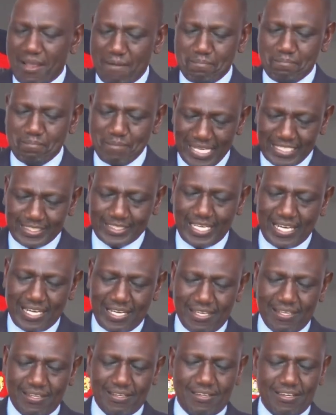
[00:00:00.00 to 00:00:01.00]
Meta
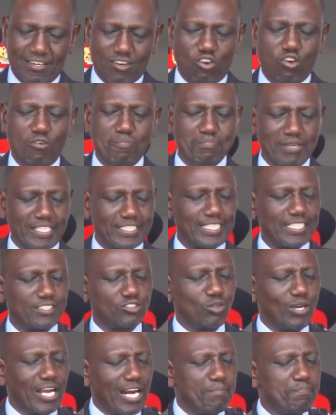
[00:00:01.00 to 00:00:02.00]
committed
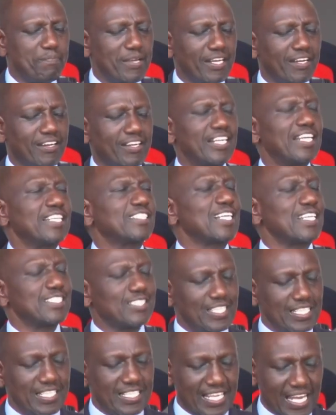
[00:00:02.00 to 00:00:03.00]
to helping
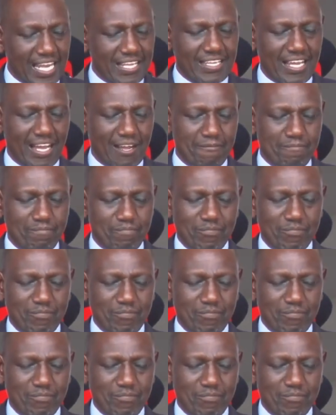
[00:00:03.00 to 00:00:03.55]
creators in Kenya